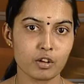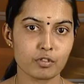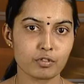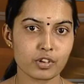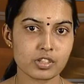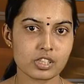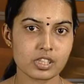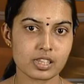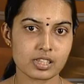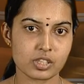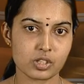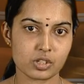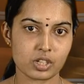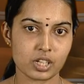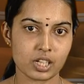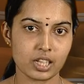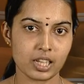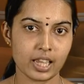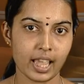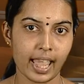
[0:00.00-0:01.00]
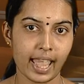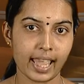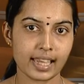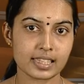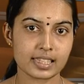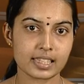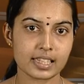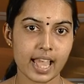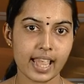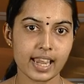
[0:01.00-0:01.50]
for surgery
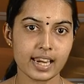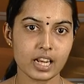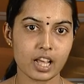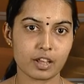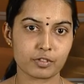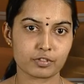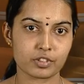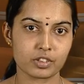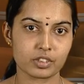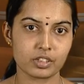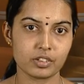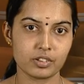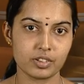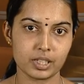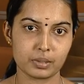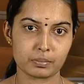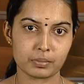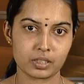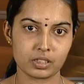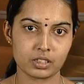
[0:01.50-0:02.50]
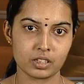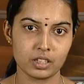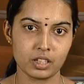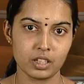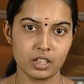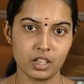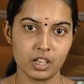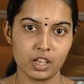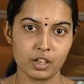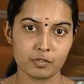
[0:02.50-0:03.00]
and died after the treatment.
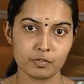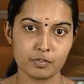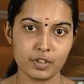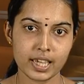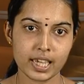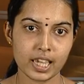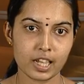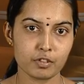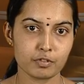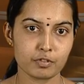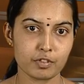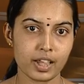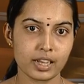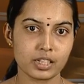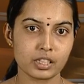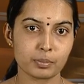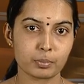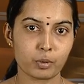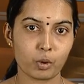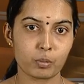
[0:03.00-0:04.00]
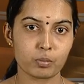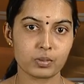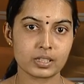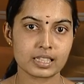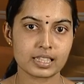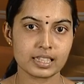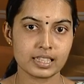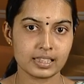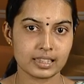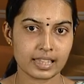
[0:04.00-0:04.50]
We can find the
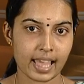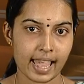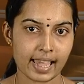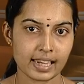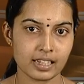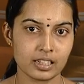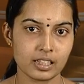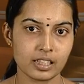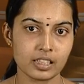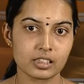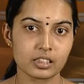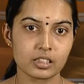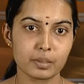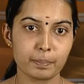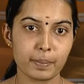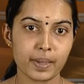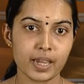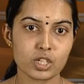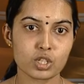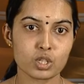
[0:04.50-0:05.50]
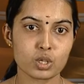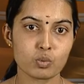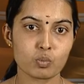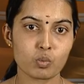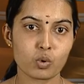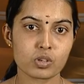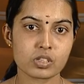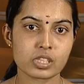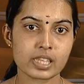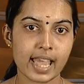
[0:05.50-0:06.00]
probability that the patient
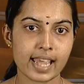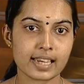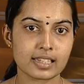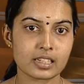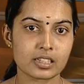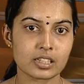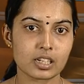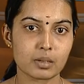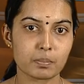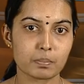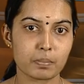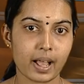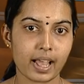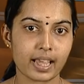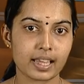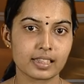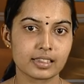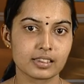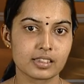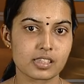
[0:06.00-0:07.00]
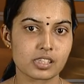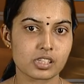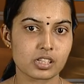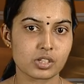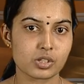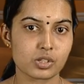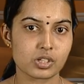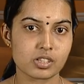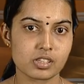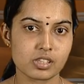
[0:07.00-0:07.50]
was attended by the
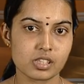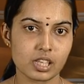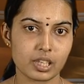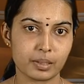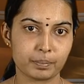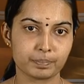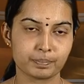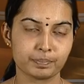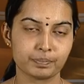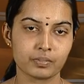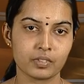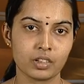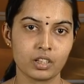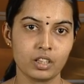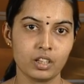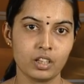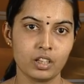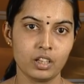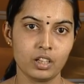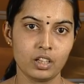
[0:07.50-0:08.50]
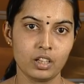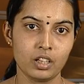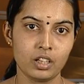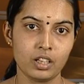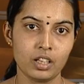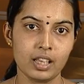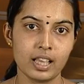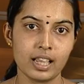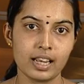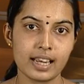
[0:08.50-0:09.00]
surgeon C.
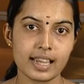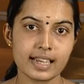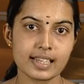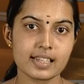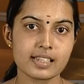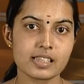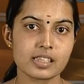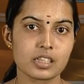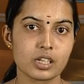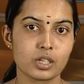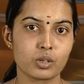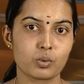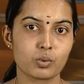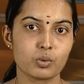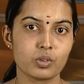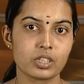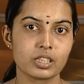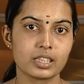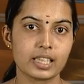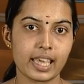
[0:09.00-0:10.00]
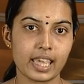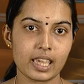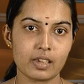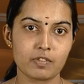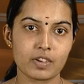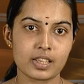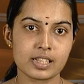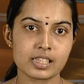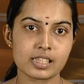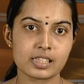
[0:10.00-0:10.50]
Let us denote the
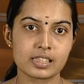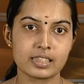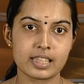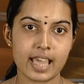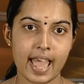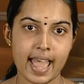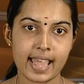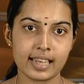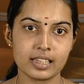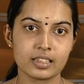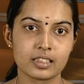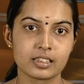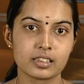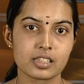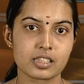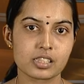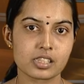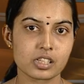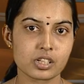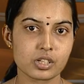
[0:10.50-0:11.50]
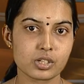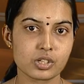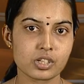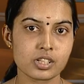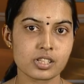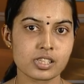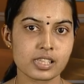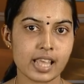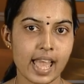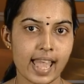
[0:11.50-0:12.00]
events that the
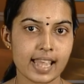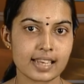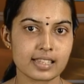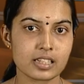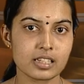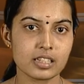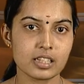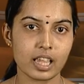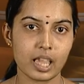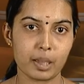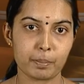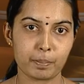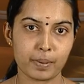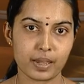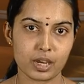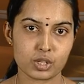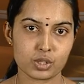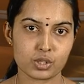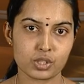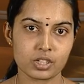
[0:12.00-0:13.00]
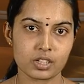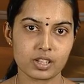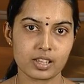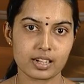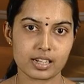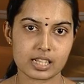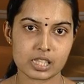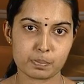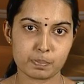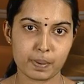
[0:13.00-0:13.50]
surgeons attend a patient
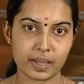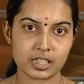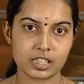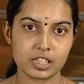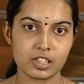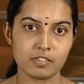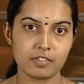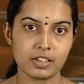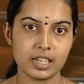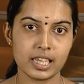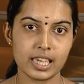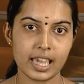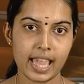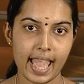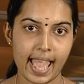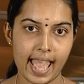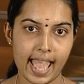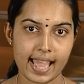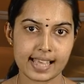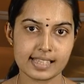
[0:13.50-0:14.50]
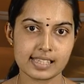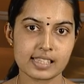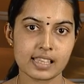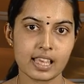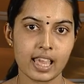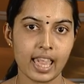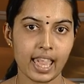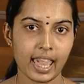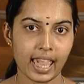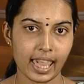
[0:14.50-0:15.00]
respectively as
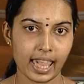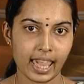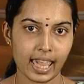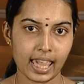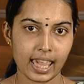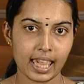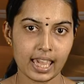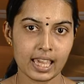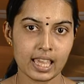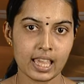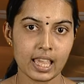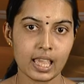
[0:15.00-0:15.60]
A,